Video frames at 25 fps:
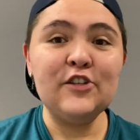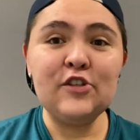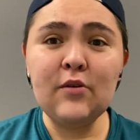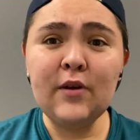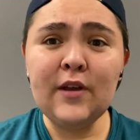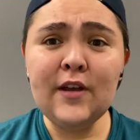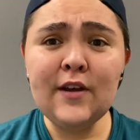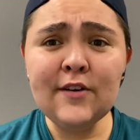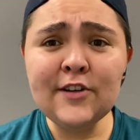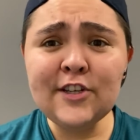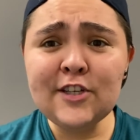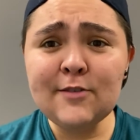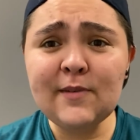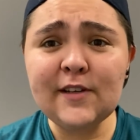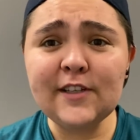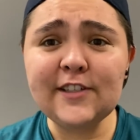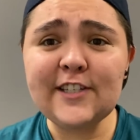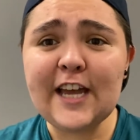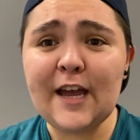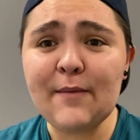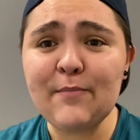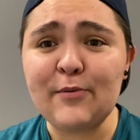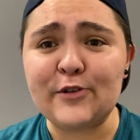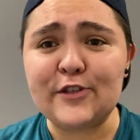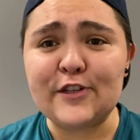So here's some
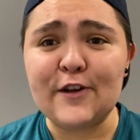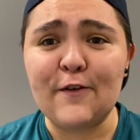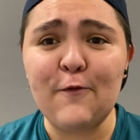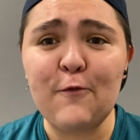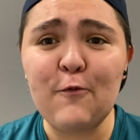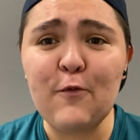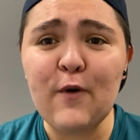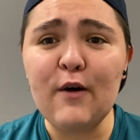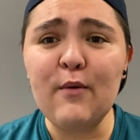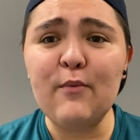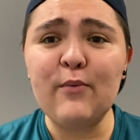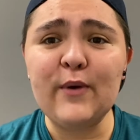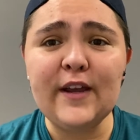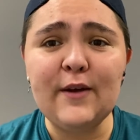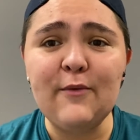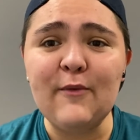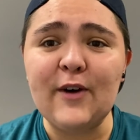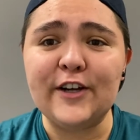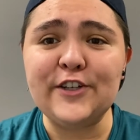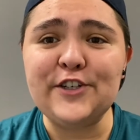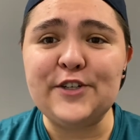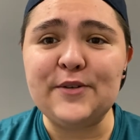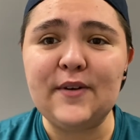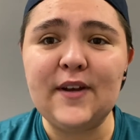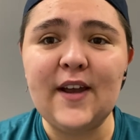examples of what we
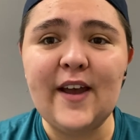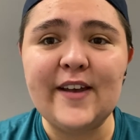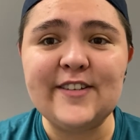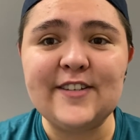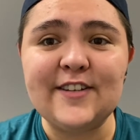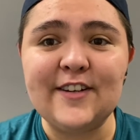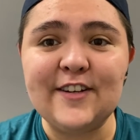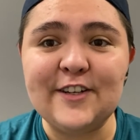want you guys